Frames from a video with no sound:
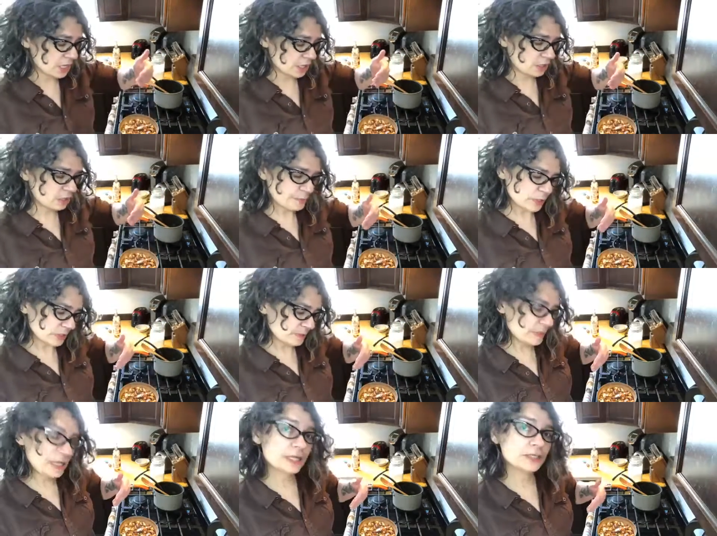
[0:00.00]
cookbooks
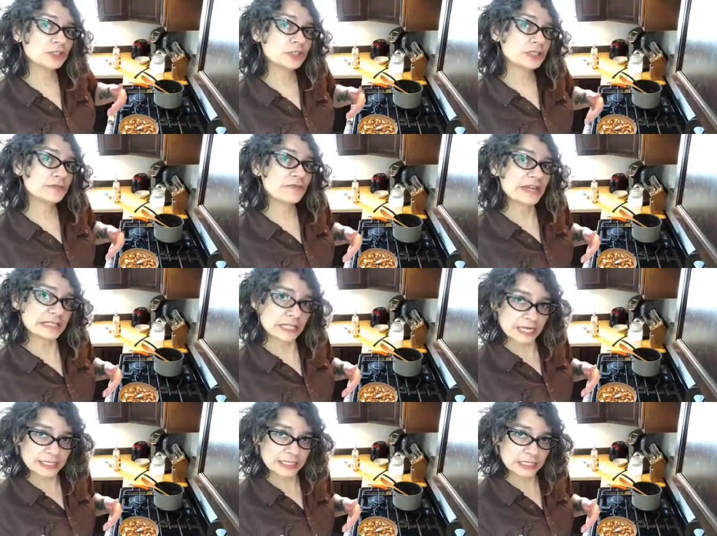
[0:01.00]
because she's
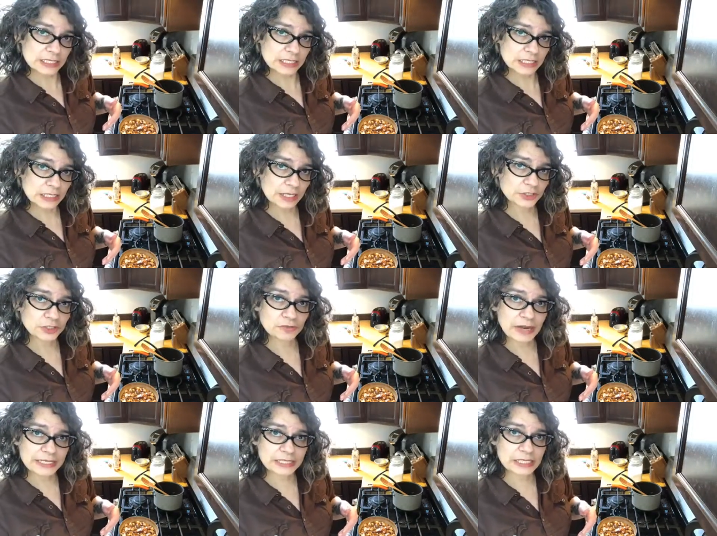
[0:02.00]
fantastic and she
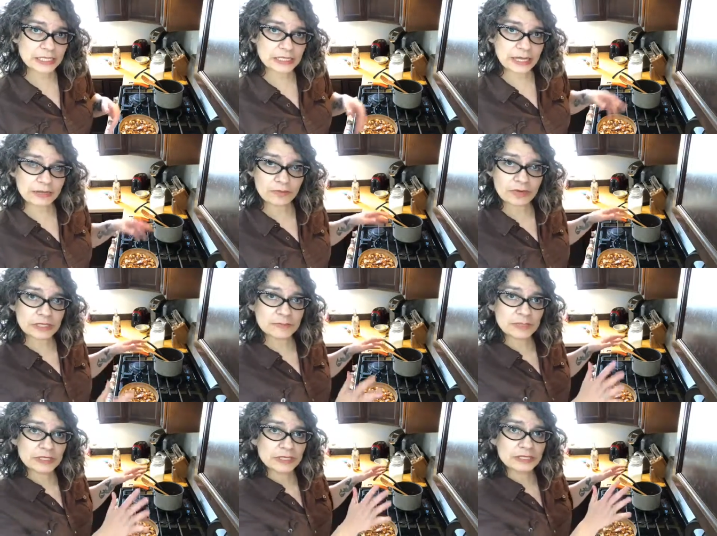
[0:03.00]
writes things like the
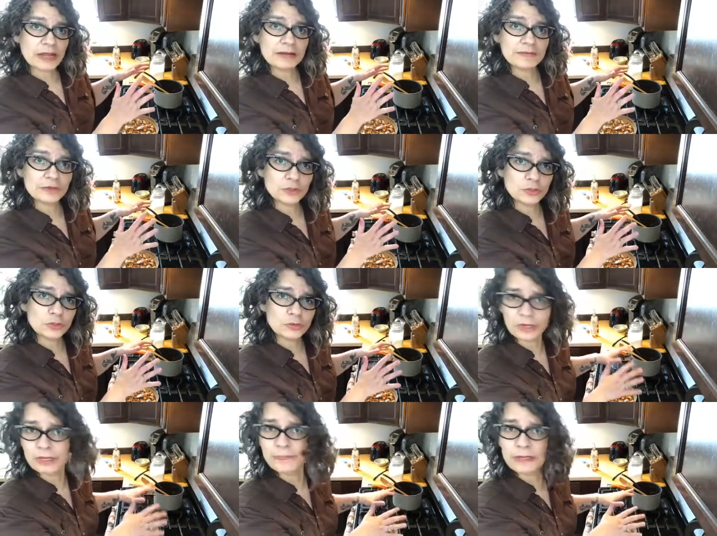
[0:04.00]
recipe is designed for 2
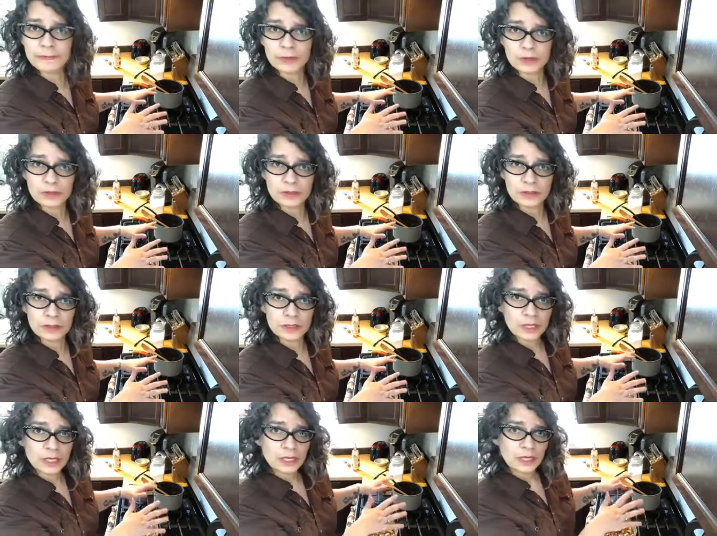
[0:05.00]
greedy people
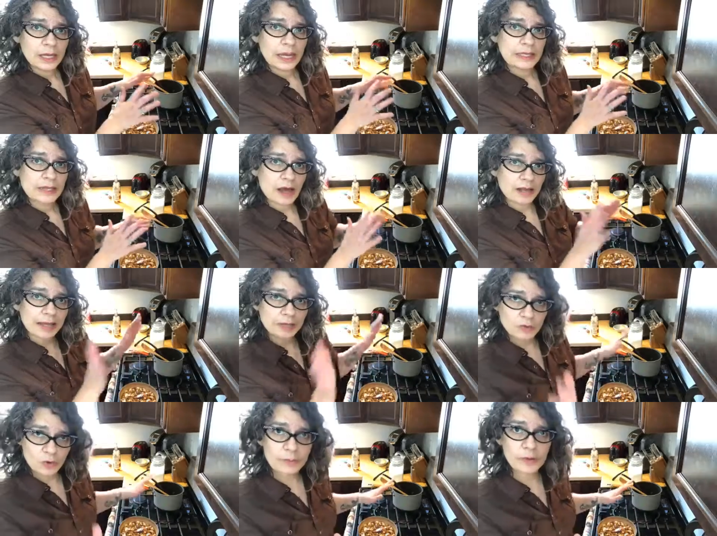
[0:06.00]
and not like
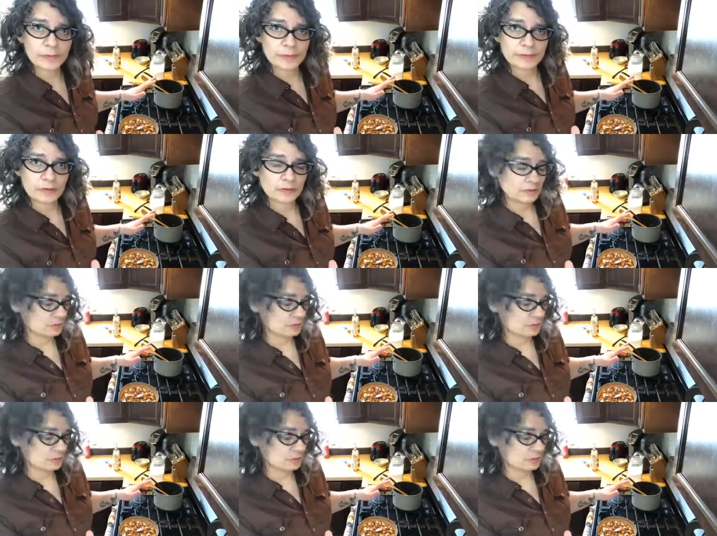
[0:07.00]
normal people,